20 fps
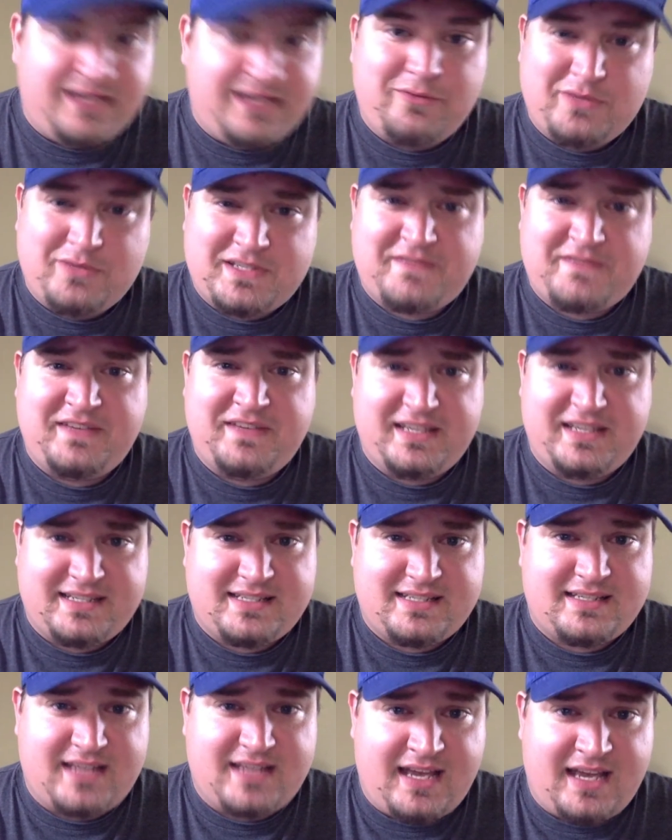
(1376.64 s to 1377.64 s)
it was
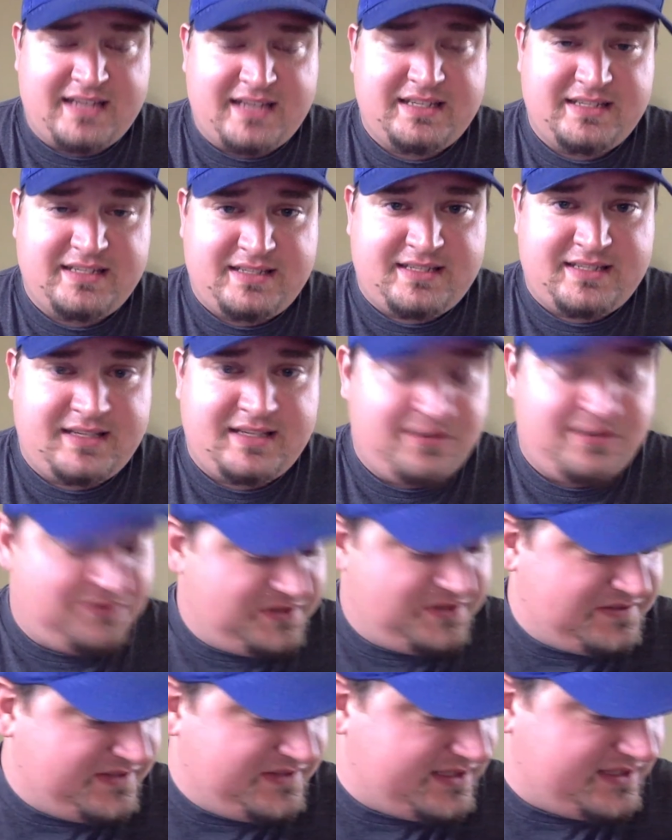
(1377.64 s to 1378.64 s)
fixed. I did see it
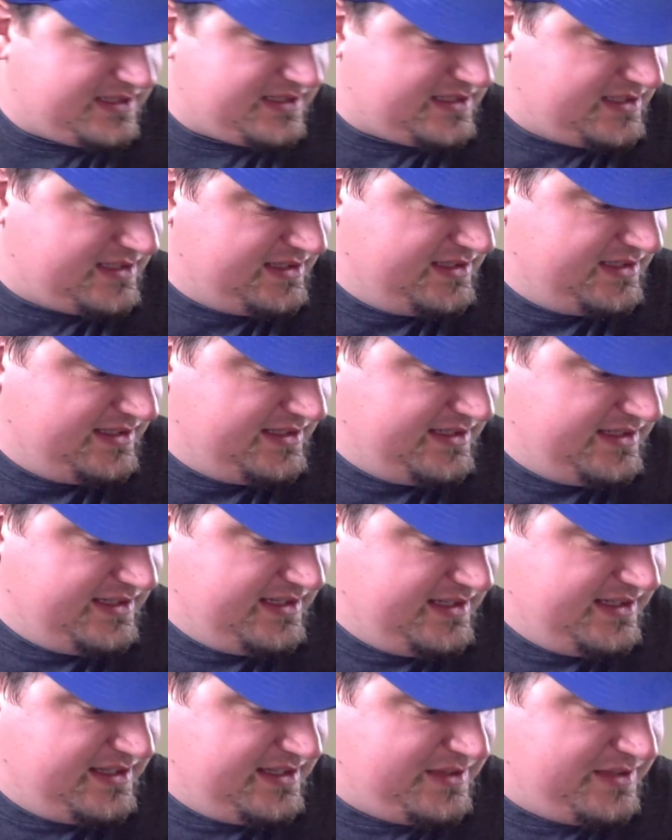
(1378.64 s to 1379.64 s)
was fixed.
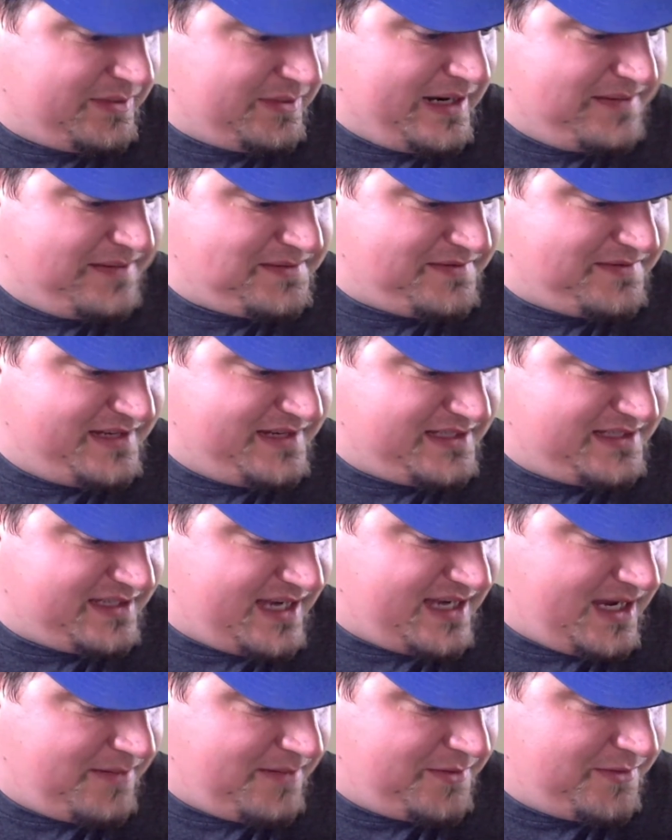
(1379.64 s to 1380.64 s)
The Rams face a
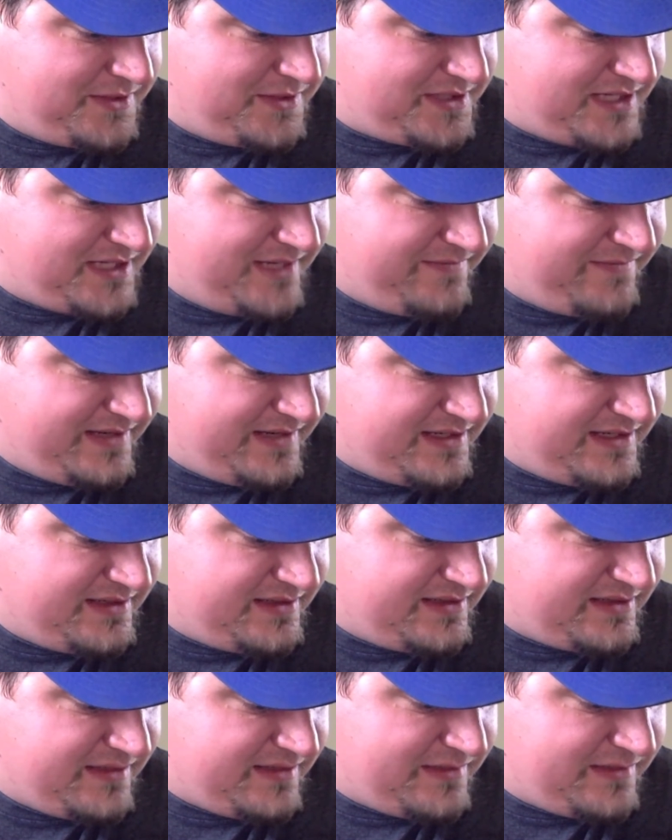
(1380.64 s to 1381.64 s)
Cowboys team
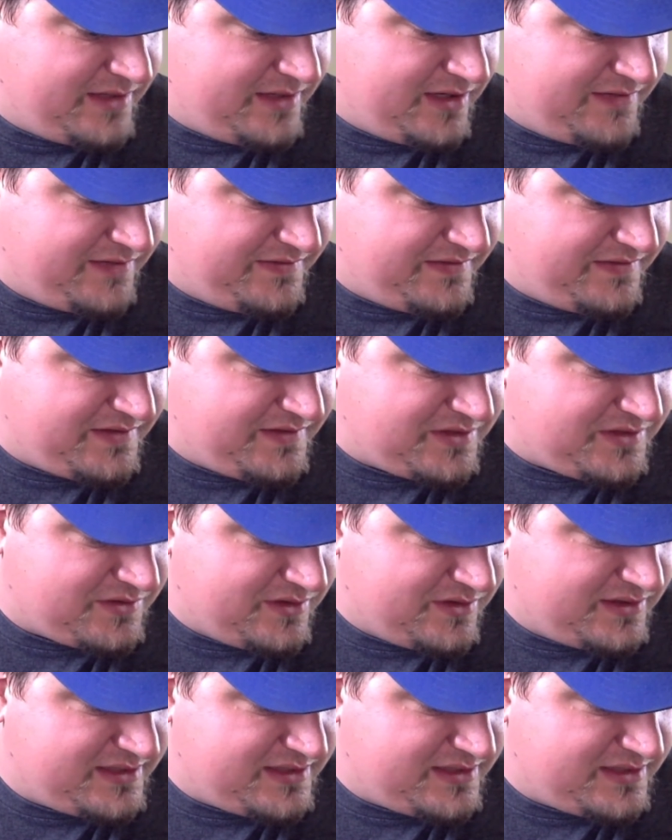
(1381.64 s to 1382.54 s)
coming off of a strong